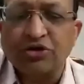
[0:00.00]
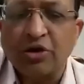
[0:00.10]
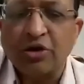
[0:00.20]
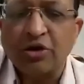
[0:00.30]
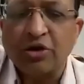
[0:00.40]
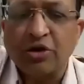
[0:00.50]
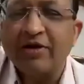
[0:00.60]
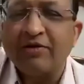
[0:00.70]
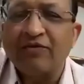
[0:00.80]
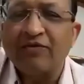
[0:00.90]

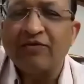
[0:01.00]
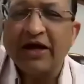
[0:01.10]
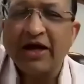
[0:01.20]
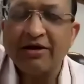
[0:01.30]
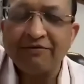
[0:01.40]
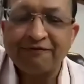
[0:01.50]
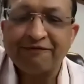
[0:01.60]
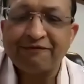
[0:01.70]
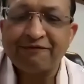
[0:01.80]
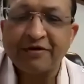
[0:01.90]
so we
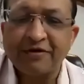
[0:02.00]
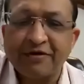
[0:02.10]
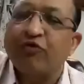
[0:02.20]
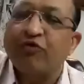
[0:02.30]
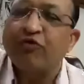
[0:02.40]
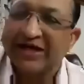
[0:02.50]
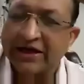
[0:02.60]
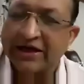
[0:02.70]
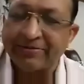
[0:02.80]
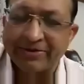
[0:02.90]
have
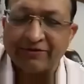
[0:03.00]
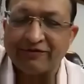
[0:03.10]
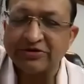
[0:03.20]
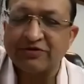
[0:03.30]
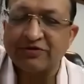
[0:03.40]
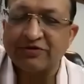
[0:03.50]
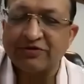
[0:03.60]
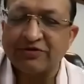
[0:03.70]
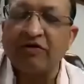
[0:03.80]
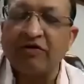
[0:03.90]
what is endemic? First of
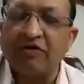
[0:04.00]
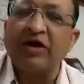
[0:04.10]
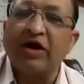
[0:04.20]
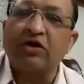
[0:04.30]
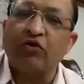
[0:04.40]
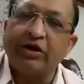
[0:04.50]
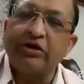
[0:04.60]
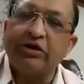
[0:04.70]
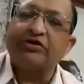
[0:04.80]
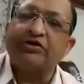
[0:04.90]
all, what we are
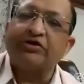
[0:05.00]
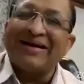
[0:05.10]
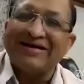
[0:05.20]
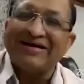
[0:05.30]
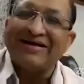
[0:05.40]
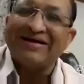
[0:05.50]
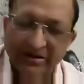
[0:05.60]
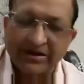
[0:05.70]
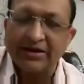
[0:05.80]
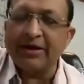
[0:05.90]
going through is
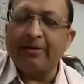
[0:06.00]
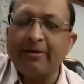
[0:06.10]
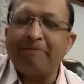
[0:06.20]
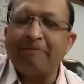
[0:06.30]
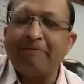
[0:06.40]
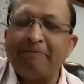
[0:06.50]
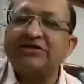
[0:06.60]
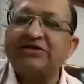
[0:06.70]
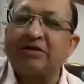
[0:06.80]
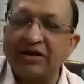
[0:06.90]
pandemic.
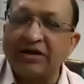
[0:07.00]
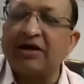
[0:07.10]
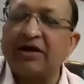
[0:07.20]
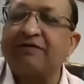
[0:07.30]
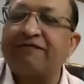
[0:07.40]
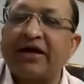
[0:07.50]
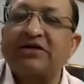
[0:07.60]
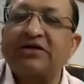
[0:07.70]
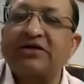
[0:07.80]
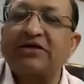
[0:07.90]
Pandemic is something that
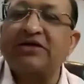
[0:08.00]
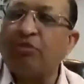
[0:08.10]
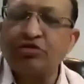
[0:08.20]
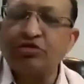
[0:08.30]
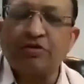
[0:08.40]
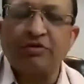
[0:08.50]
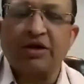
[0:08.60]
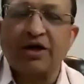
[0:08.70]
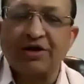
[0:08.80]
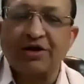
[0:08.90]
affects most of the